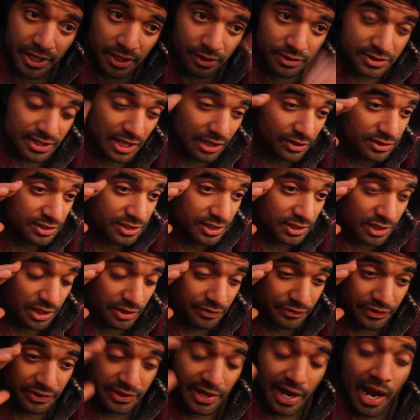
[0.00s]
channels. I'll sit
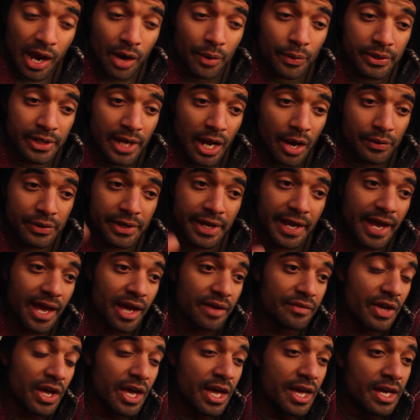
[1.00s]
there for an hour and a
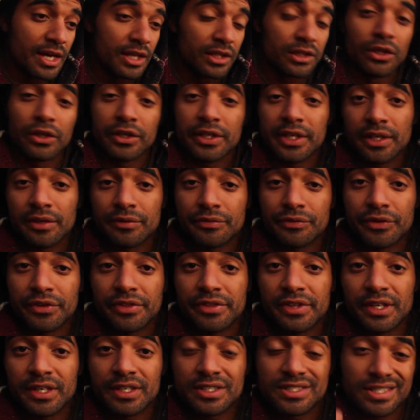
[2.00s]
half, looking for
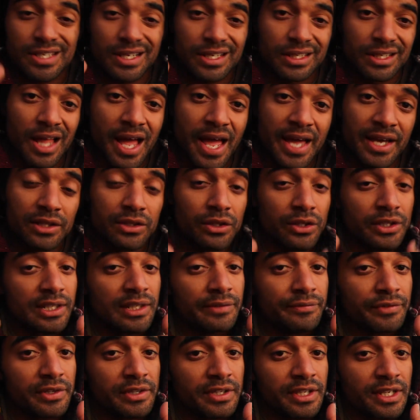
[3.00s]
things that I like,
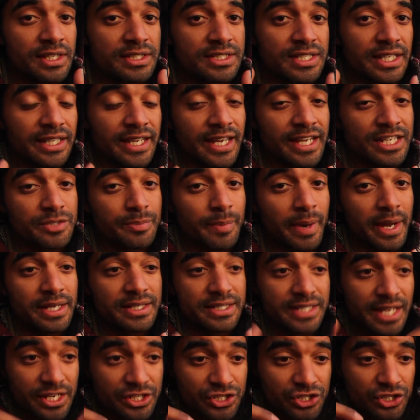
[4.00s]
looking for things that catch my
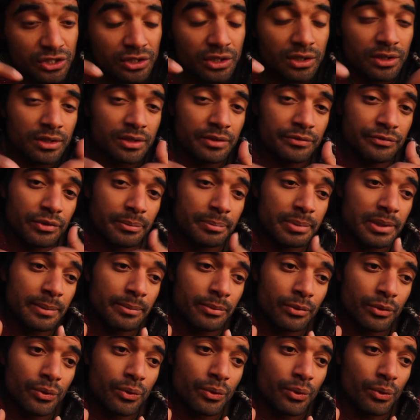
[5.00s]
attention, looking for
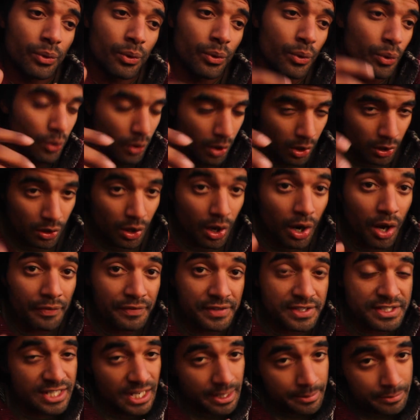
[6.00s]
people who are on
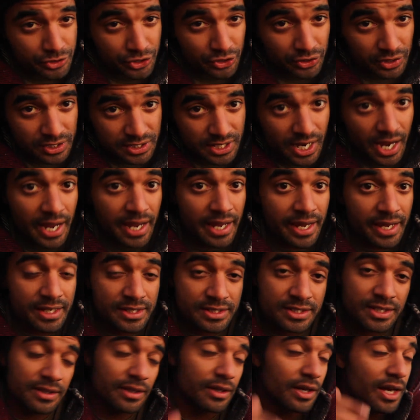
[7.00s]
the same journey as
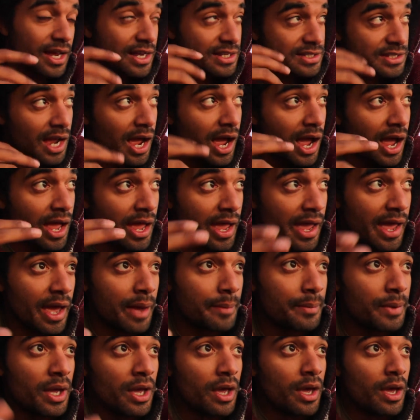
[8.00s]
I
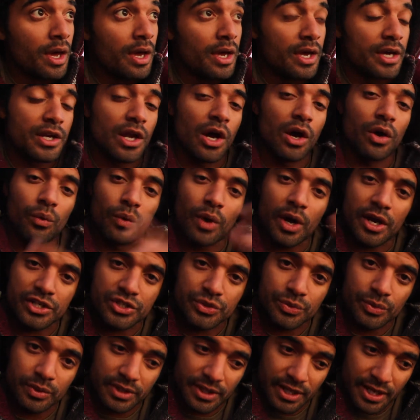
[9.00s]
am, and I'll
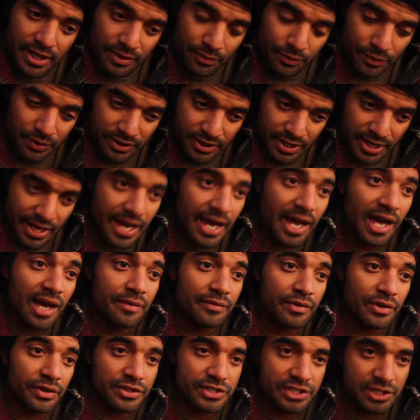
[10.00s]
watch what they
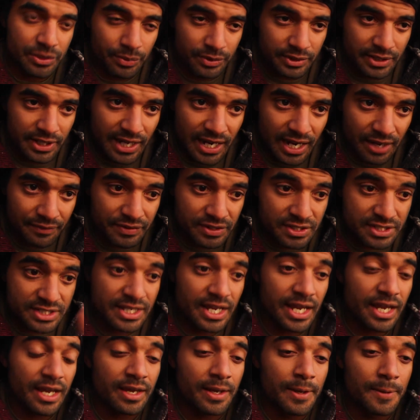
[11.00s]
have, I'll see what they have to
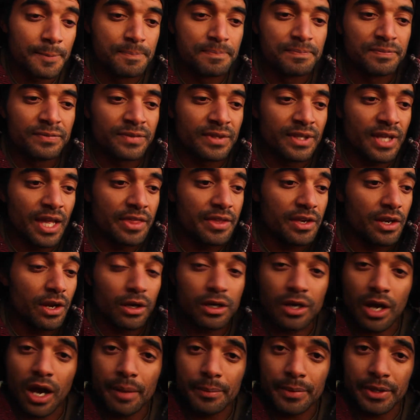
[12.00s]
say, and then I'll
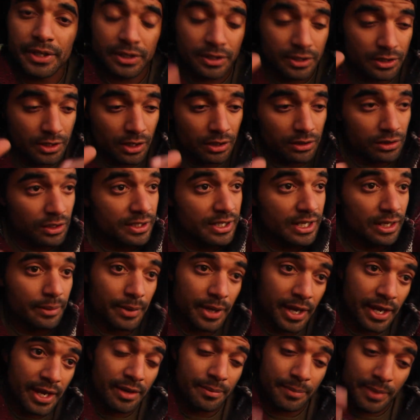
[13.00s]
comment, and I'll look at
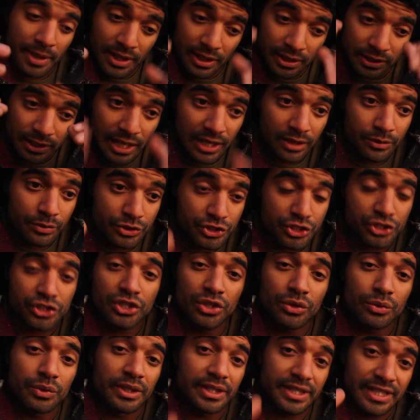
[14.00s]
them, hey man, I like what you're
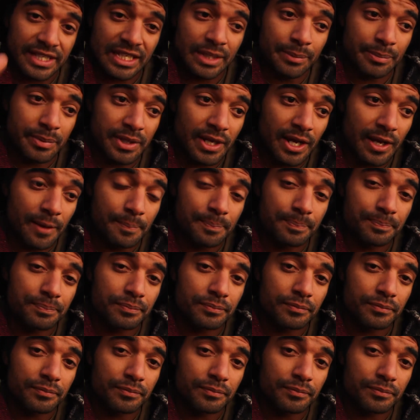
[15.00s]
doing, keep it up.